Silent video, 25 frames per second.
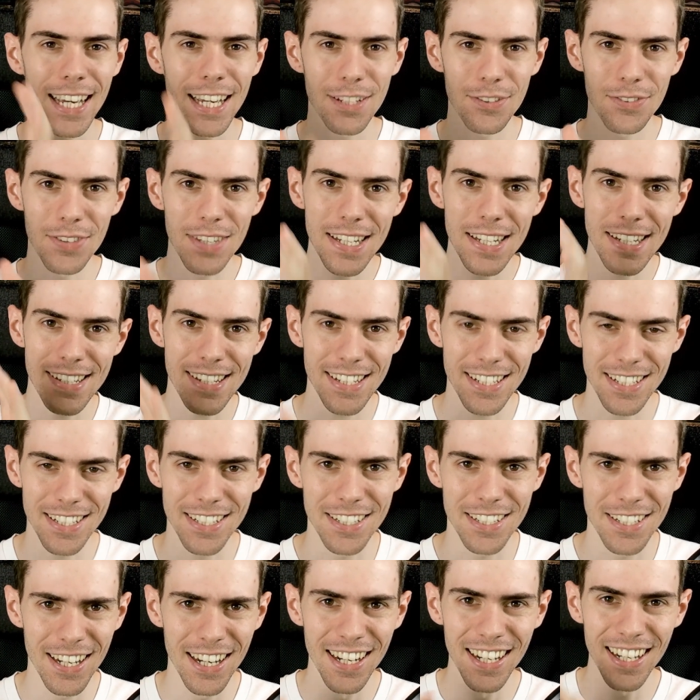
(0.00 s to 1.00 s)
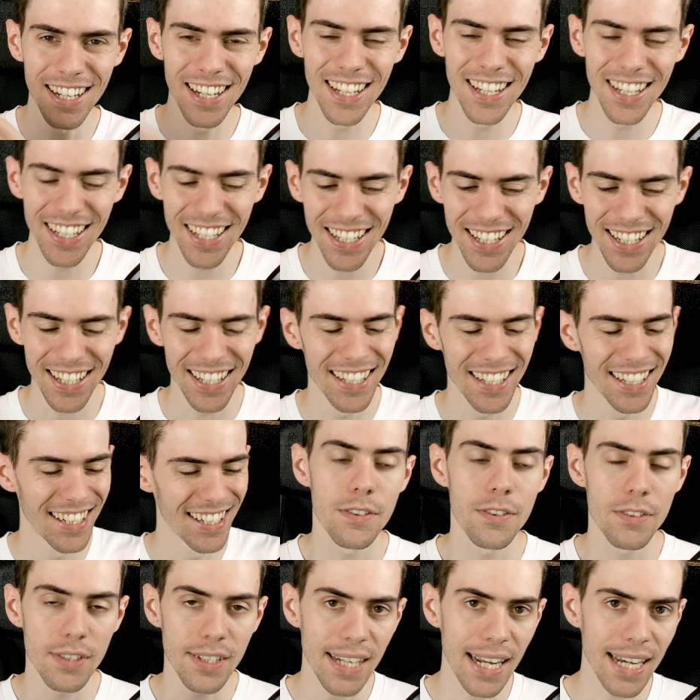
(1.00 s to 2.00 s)
These are...
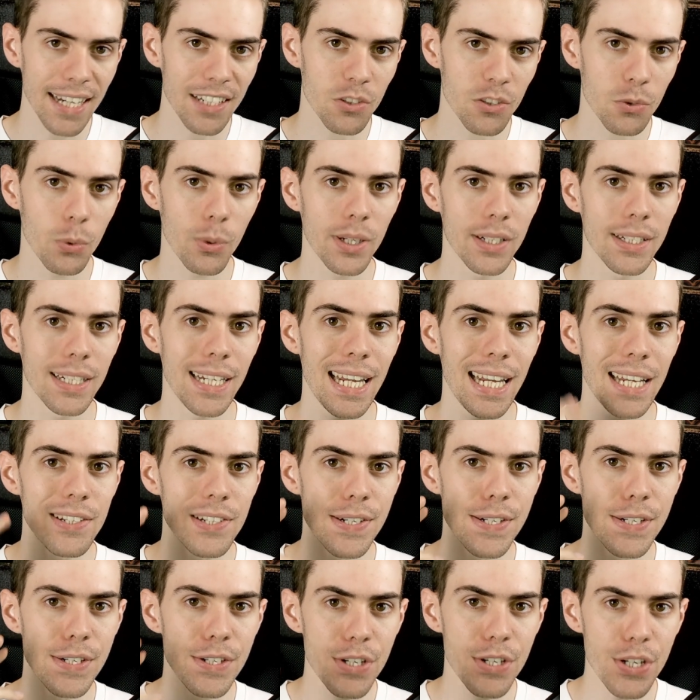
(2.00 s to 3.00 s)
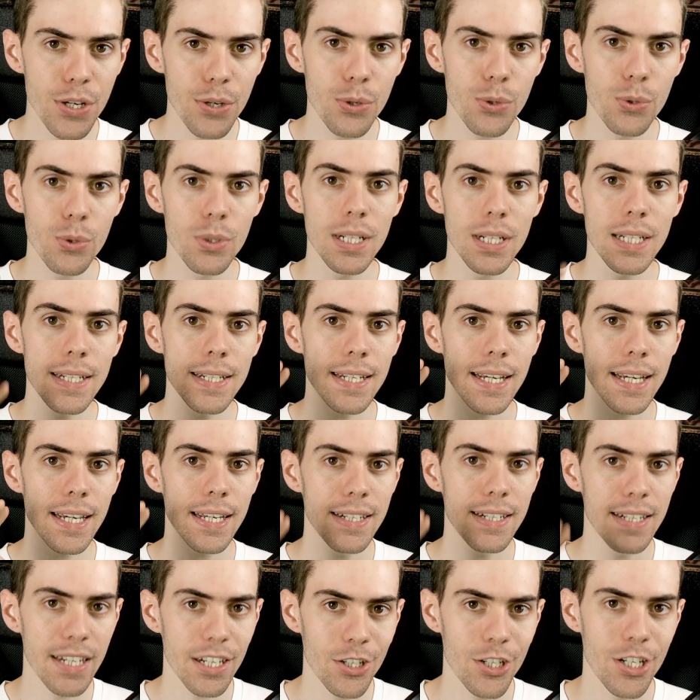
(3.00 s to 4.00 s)
The next one is newly
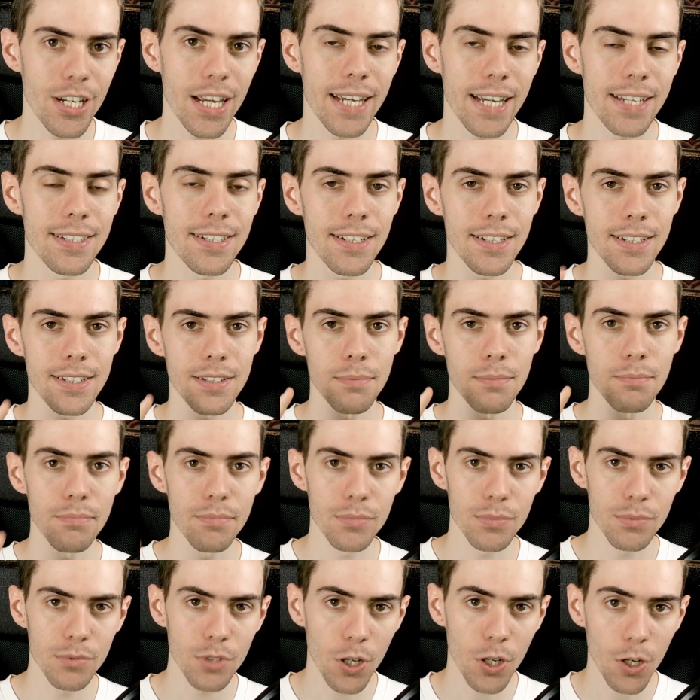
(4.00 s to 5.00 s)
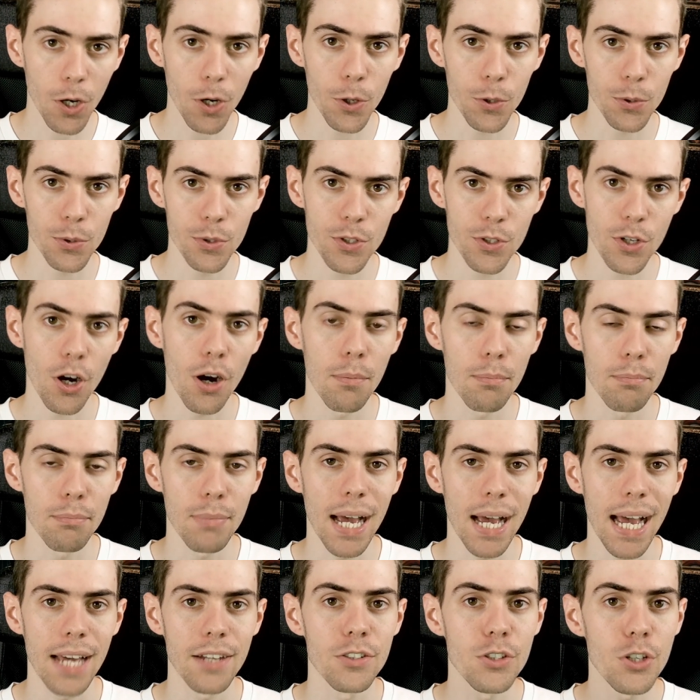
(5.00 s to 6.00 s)
initiated close
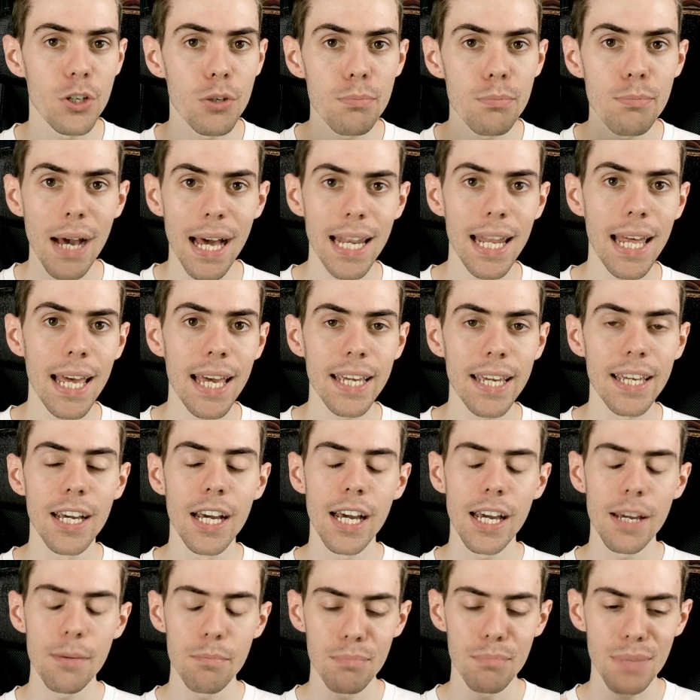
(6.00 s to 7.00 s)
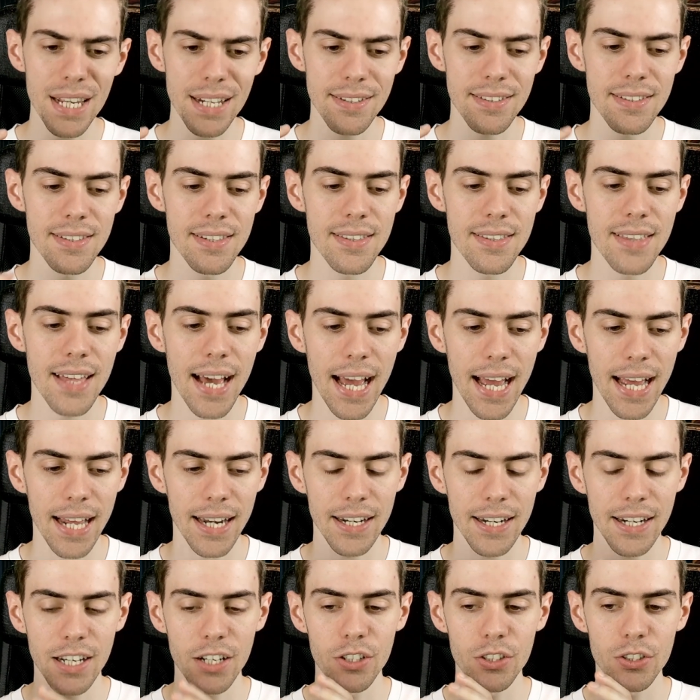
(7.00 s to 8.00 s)
combat. New melee means that
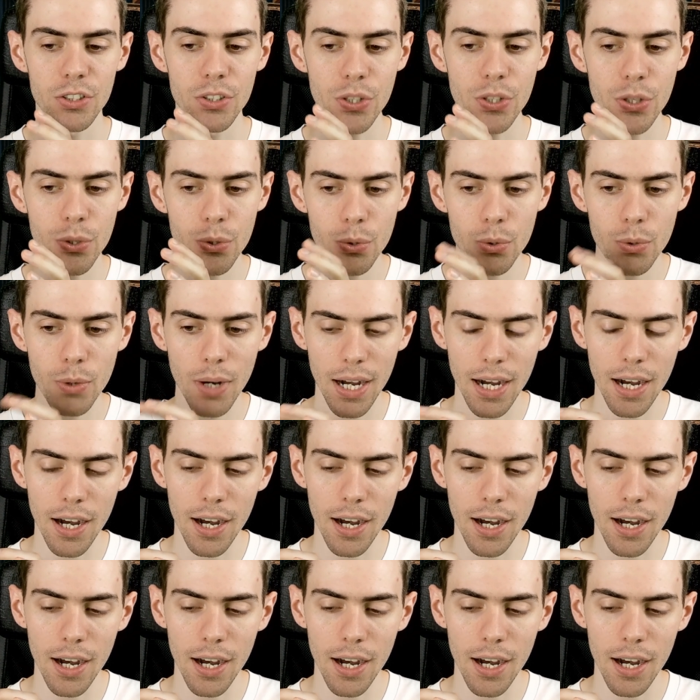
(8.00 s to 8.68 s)
you